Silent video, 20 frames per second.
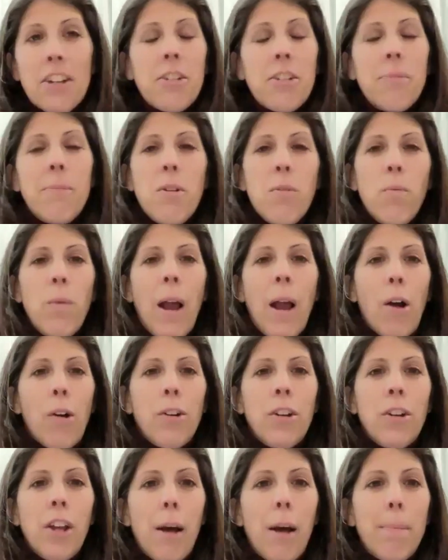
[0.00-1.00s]
not to be
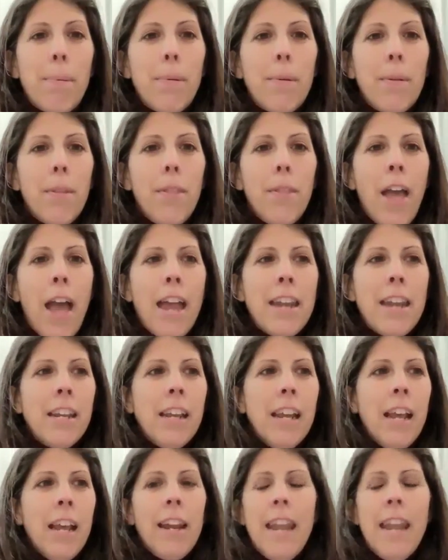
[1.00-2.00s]
wound up that
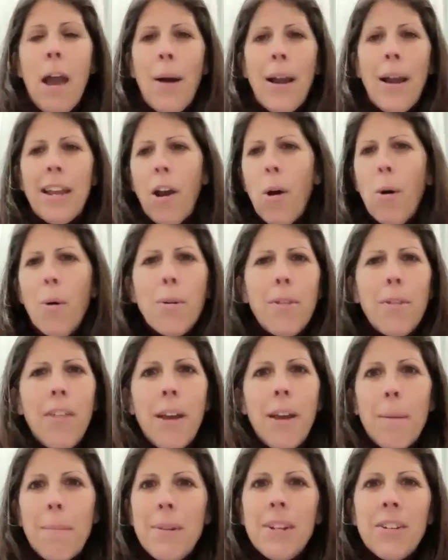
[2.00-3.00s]
now I owe
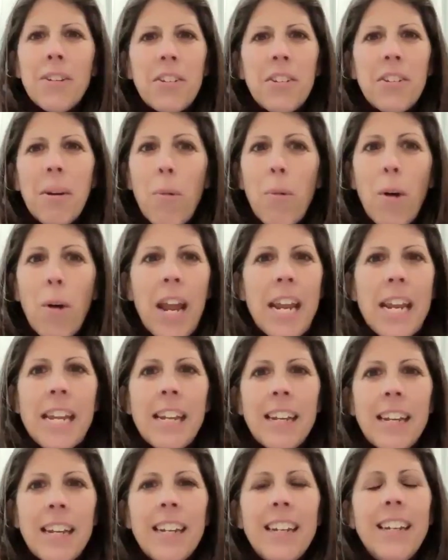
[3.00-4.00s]
them in some
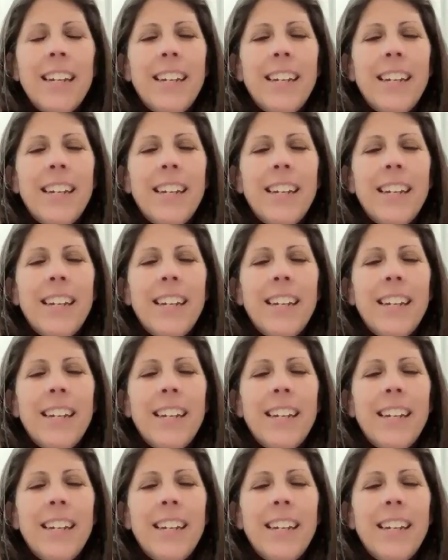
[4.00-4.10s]
way.